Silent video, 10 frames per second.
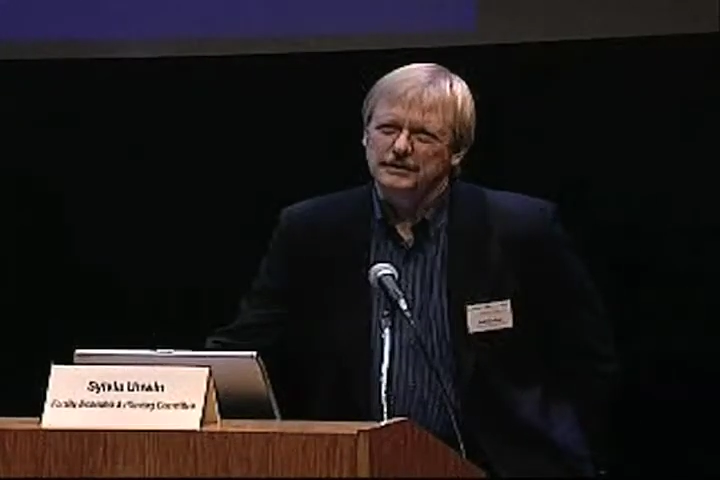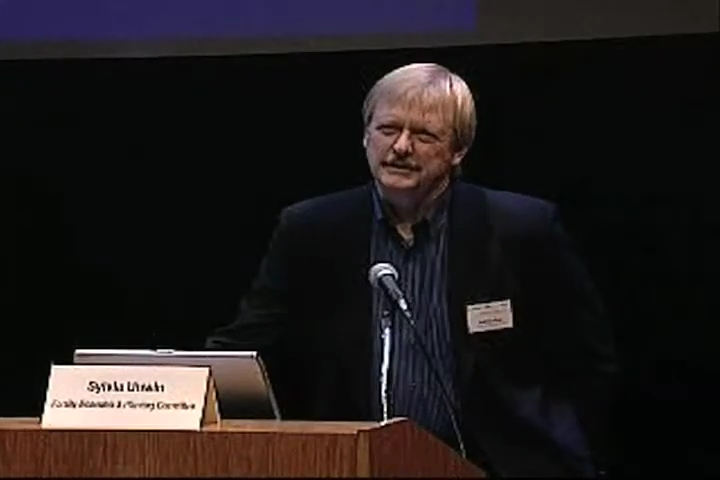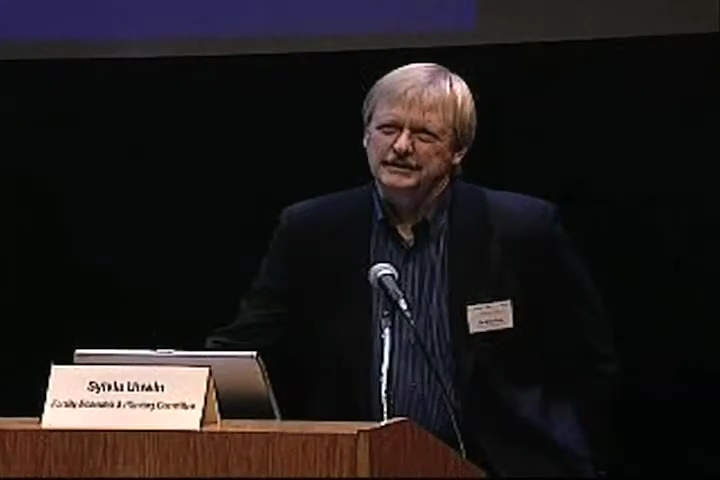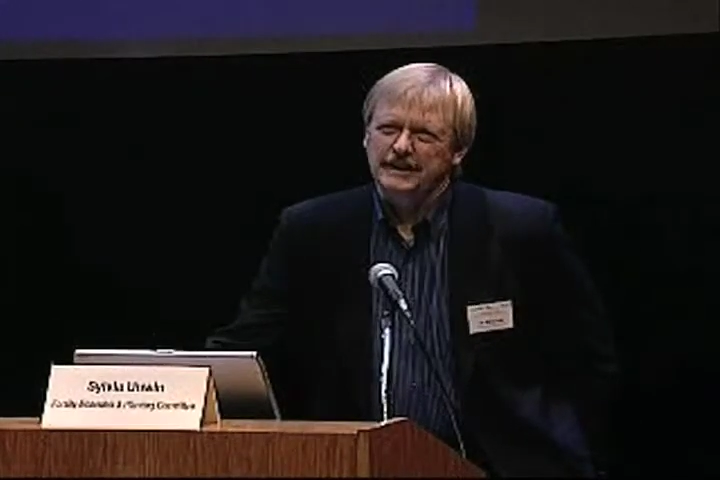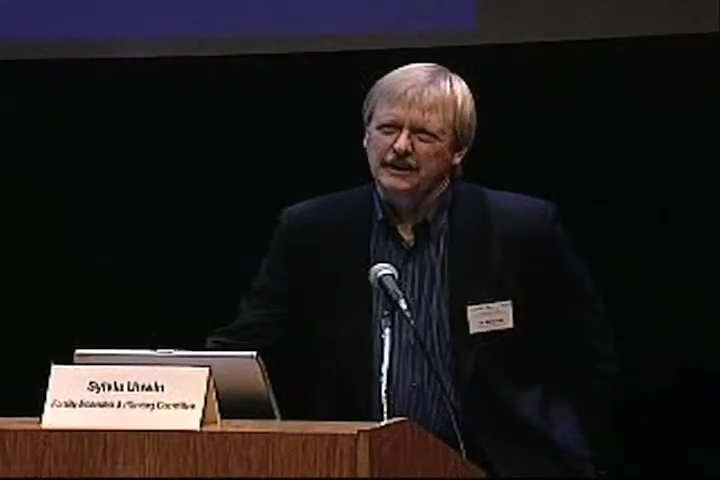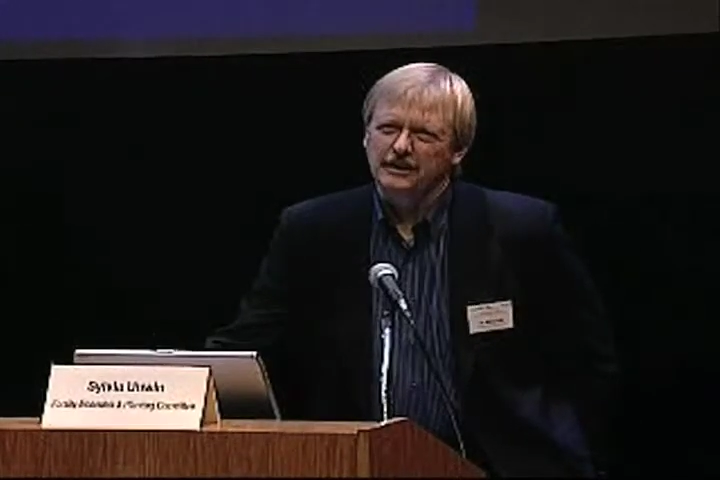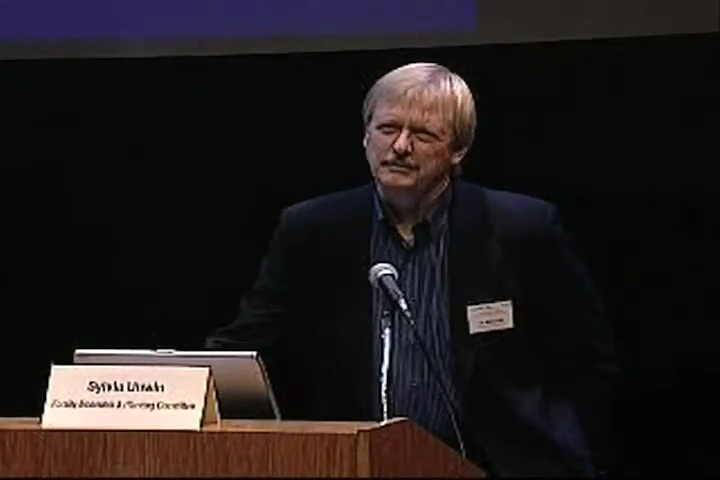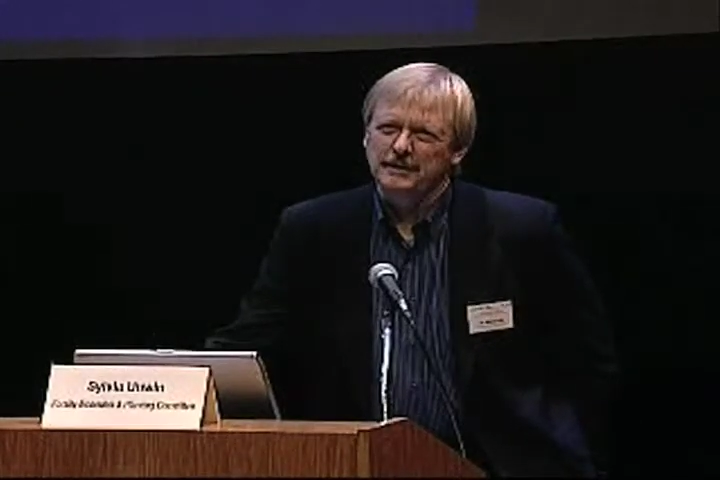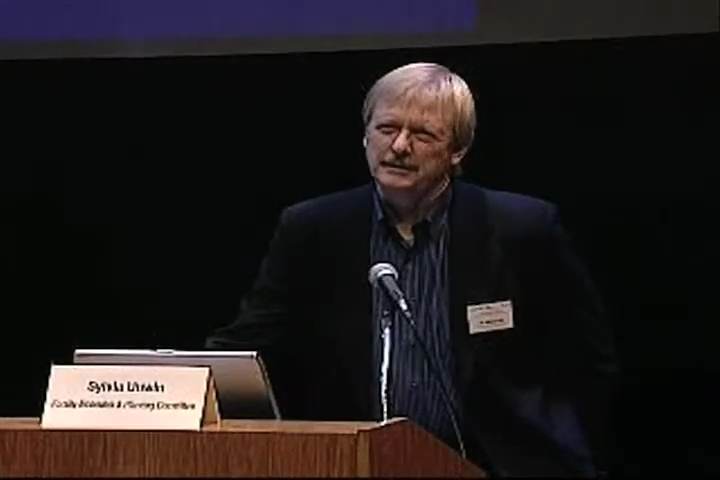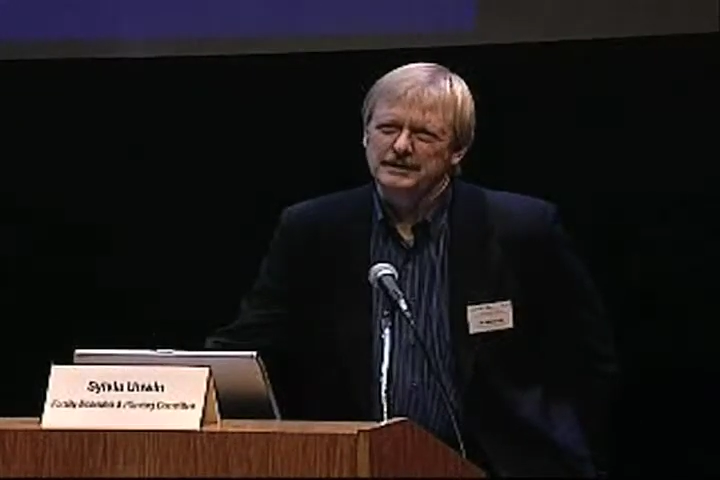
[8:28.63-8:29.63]
it scared
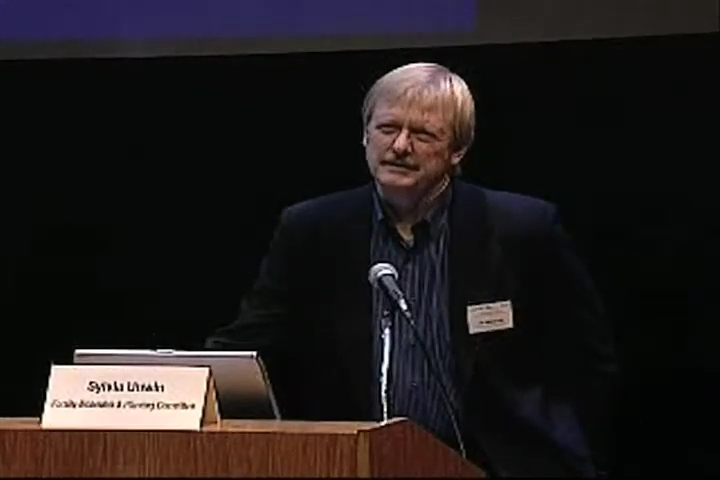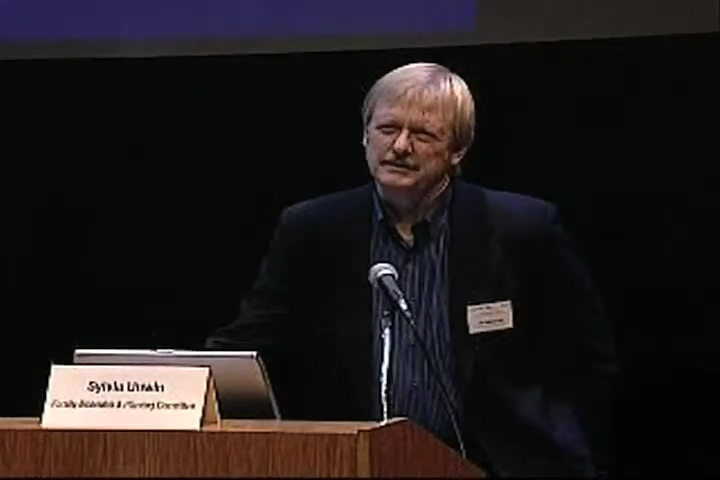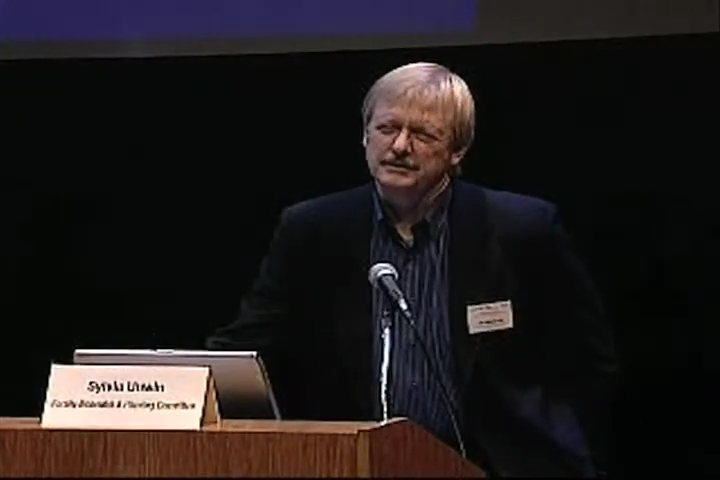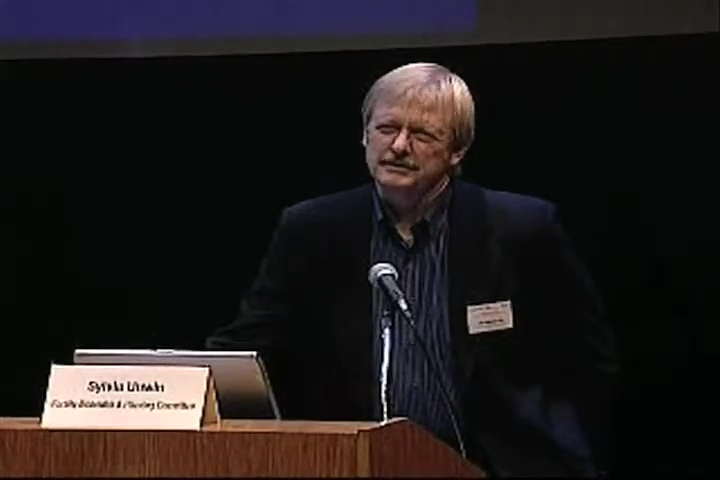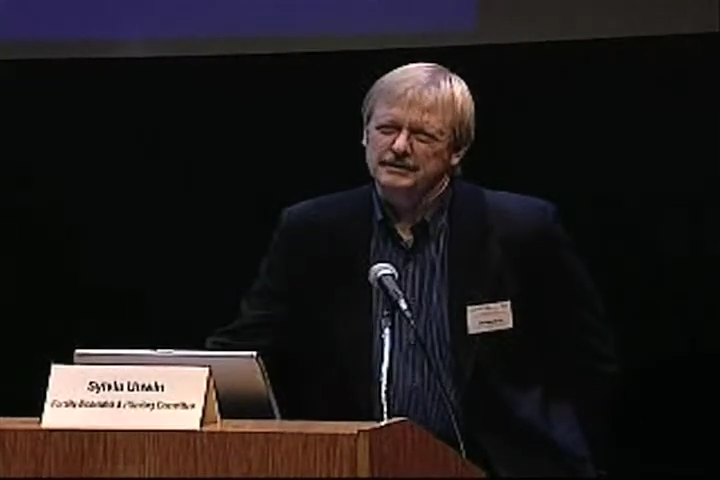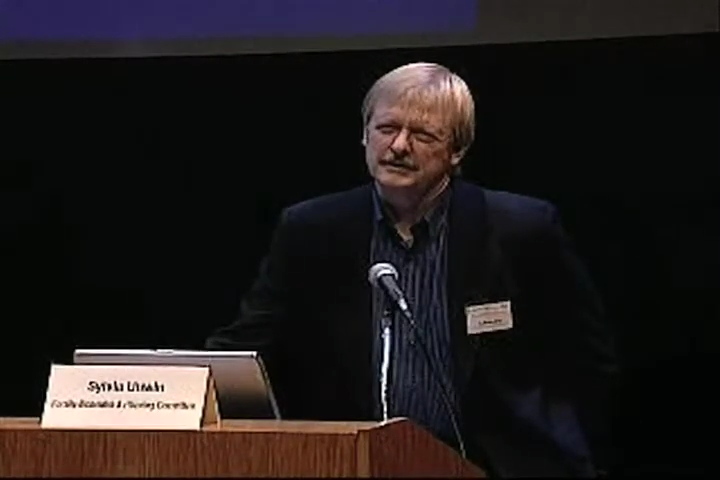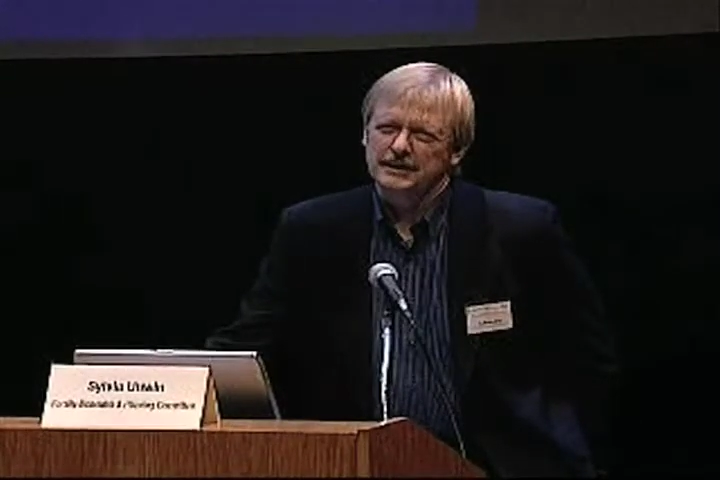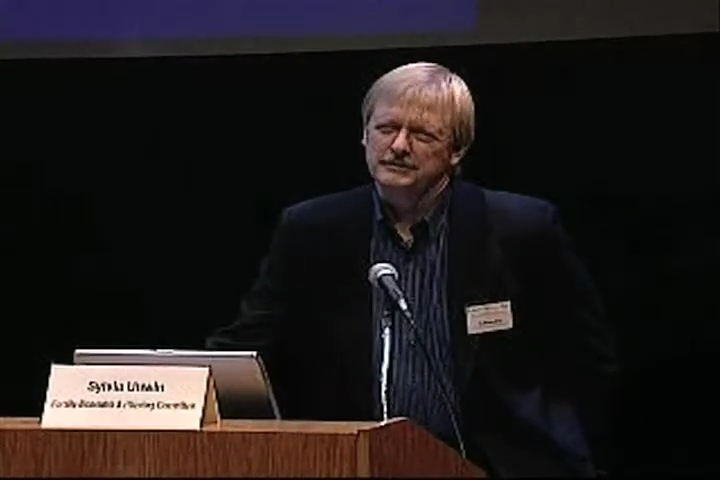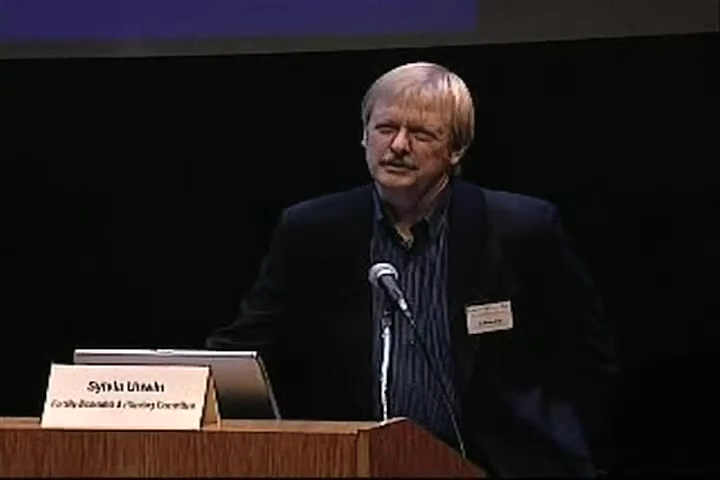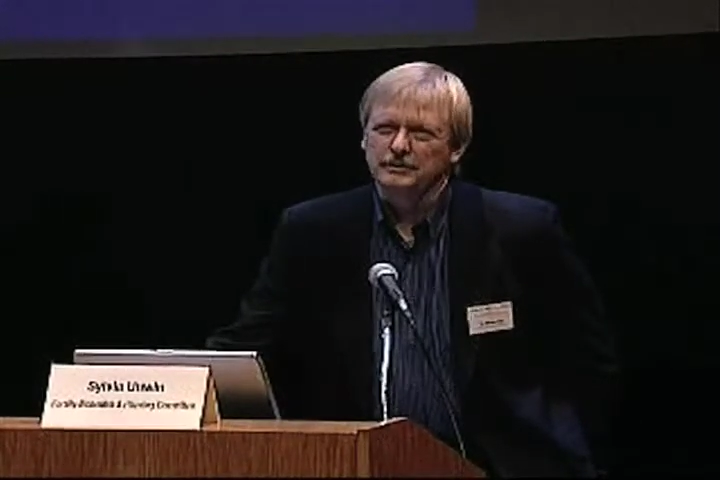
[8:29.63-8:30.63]
me because it
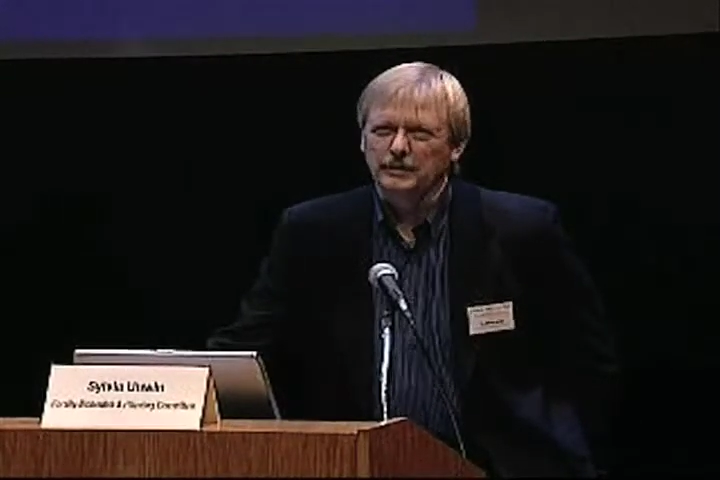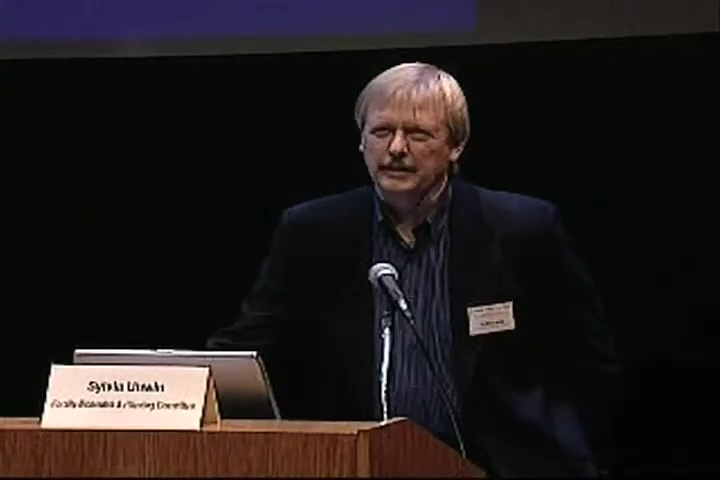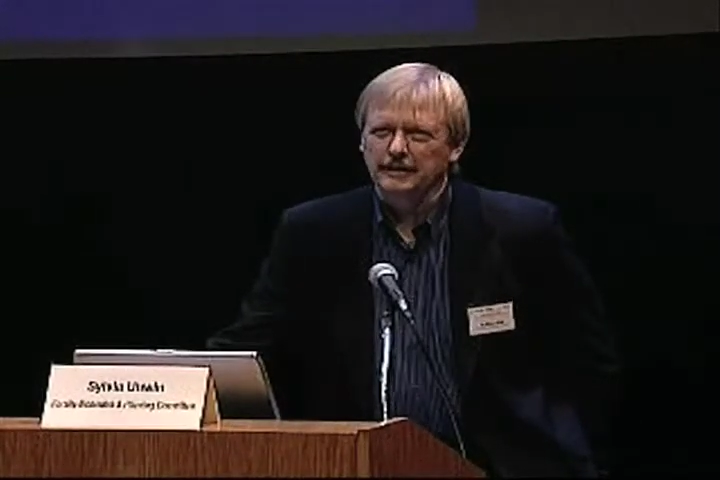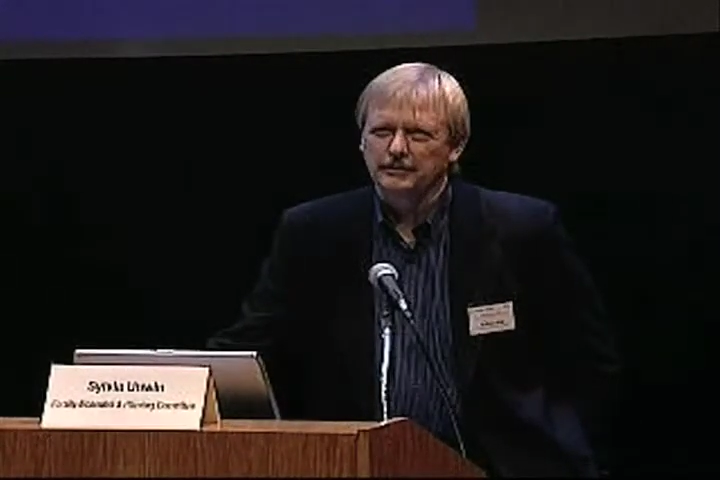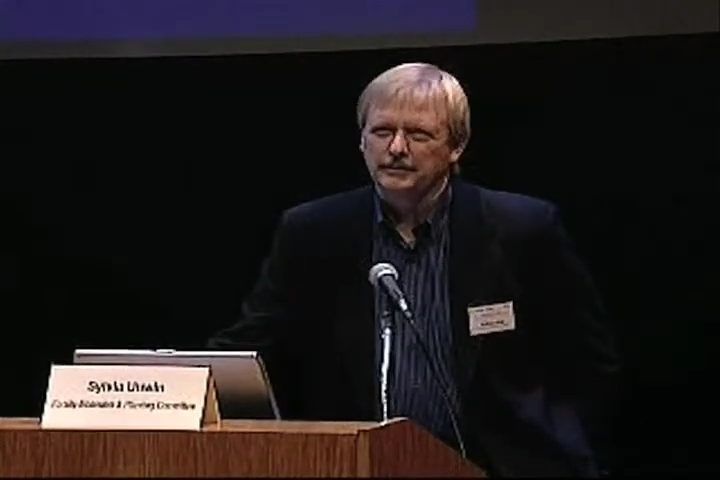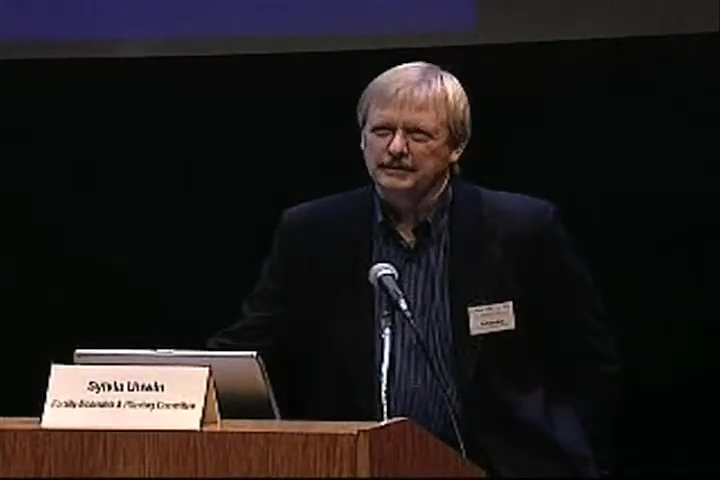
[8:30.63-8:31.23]
seemed too weird.